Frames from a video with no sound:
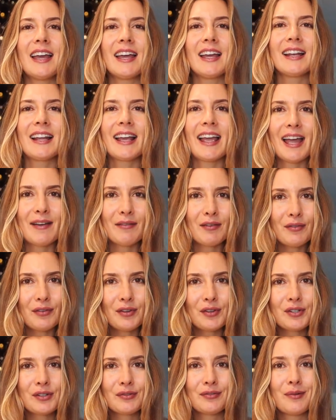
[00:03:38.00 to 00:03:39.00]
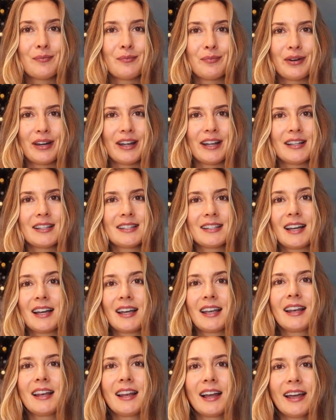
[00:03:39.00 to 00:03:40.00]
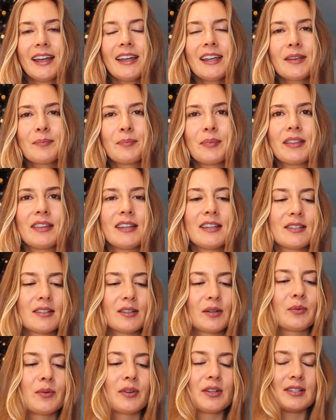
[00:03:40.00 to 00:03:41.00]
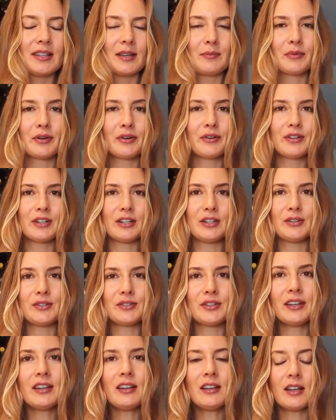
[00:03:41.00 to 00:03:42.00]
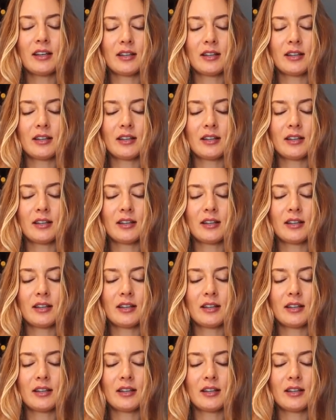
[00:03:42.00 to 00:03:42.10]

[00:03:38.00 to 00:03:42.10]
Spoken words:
And I have a few different brands I like, but these are the ones I'm currently using.